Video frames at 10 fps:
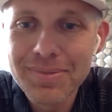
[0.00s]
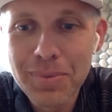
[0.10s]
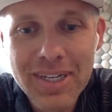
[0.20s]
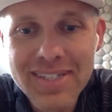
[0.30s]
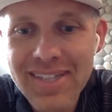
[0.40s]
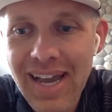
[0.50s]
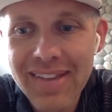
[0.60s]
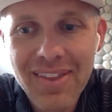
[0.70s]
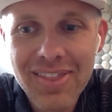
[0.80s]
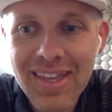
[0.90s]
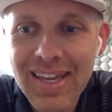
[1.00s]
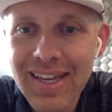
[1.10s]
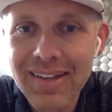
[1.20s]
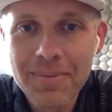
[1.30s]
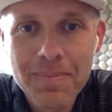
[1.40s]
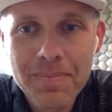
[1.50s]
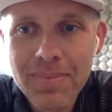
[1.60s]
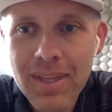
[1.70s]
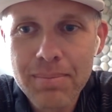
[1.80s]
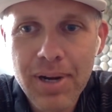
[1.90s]
we designed the thing,
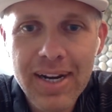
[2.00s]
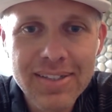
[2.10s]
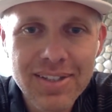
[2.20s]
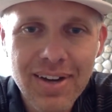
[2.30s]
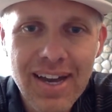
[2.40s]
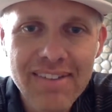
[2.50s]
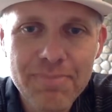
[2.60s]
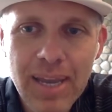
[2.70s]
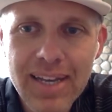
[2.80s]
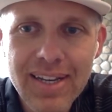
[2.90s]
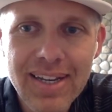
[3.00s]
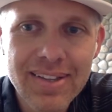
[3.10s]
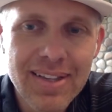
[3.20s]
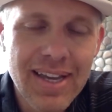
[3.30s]
brought it to life, painted it.